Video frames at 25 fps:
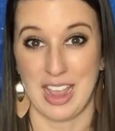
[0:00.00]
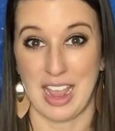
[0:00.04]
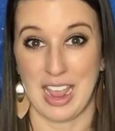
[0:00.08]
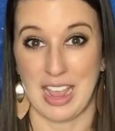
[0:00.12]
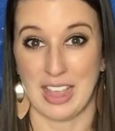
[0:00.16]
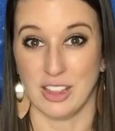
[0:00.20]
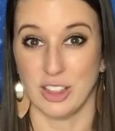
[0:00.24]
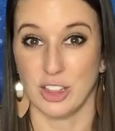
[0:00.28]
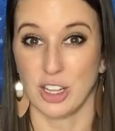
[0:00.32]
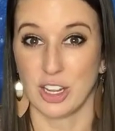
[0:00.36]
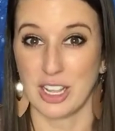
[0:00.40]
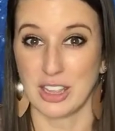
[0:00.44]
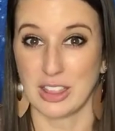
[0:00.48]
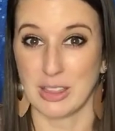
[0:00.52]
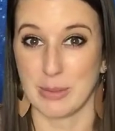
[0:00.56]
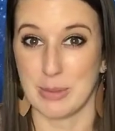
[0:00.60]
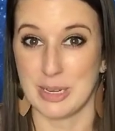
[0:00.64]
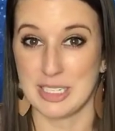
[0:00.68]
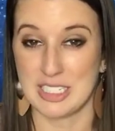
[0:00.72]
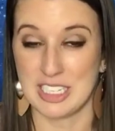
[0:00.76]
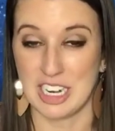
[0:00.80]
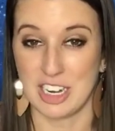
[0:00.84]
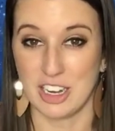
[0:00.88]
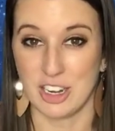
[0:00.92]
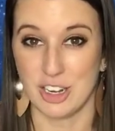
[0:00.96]
And look at the
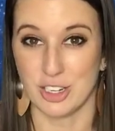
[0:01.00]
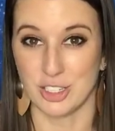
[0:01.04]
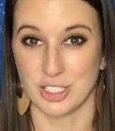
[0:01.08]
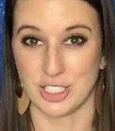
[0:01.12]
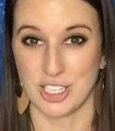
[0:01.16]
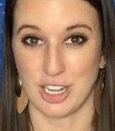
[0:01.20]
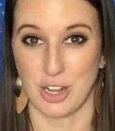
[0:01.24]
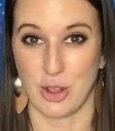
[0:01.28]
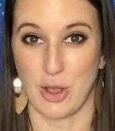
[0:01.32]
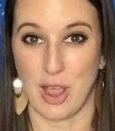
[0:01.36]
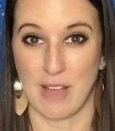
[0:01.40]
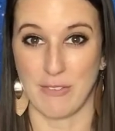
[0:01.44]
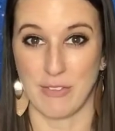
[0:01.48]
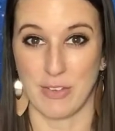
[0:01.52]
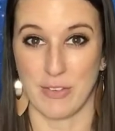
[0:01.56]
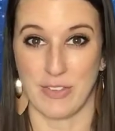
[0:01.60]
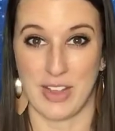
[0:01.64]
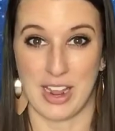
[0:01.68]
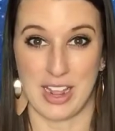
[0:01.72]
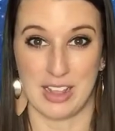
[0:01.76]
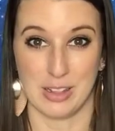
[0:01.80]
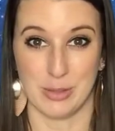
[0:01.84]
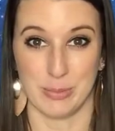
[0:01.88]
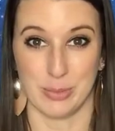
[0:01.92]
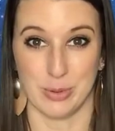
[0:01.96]
materials that you have
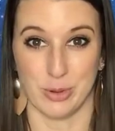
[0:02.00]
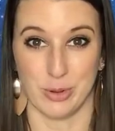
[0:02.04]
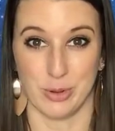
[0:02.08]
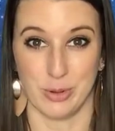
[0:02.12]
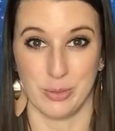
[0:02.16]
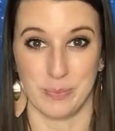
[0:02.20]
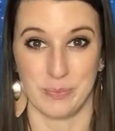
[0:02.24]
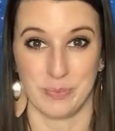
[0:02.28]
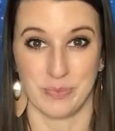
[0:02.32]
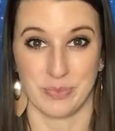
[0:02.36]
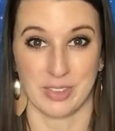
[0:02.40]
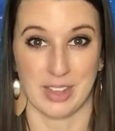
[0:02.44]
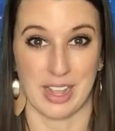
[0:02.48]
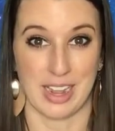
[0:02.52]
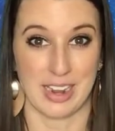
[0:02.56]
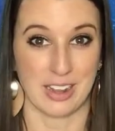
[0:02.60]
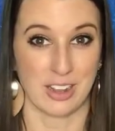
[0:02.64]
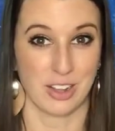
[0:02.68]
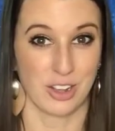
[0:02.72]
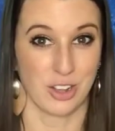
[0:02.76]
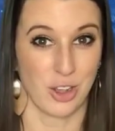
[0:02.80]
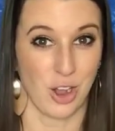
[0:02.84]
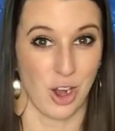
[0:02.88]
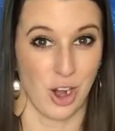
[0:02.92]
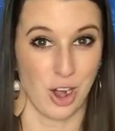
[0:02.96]
available,
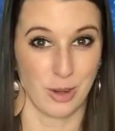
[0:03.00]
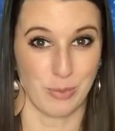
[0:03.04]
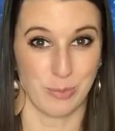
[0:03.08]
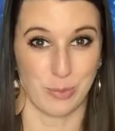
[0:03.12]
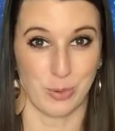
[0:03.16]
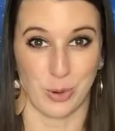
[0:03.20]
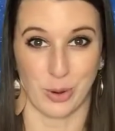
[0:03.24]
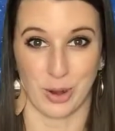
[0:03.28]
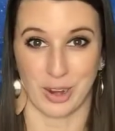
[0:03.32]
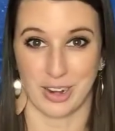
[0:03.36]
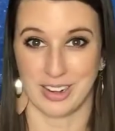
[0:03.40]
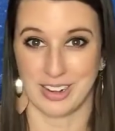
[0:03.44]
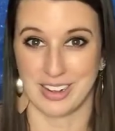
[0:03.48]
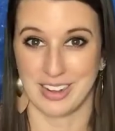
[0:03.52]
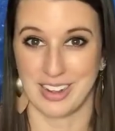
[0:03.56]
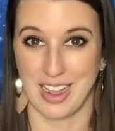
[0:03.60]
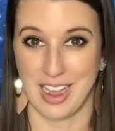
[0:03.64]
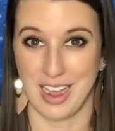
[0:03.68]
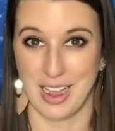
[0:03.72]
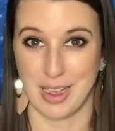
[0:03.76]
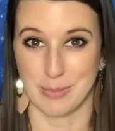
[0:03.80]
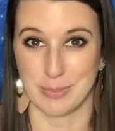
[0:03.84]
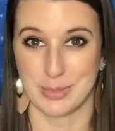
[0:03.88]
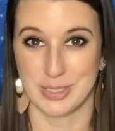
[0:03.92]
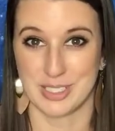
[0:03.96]
like cardboard,
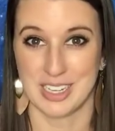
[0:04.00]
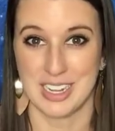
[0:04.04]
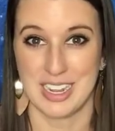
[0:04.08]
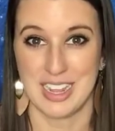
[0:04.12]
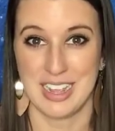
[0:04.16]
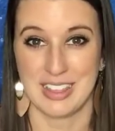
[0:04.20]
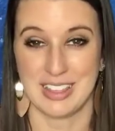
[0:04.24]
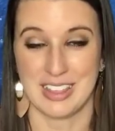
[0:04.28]
cups,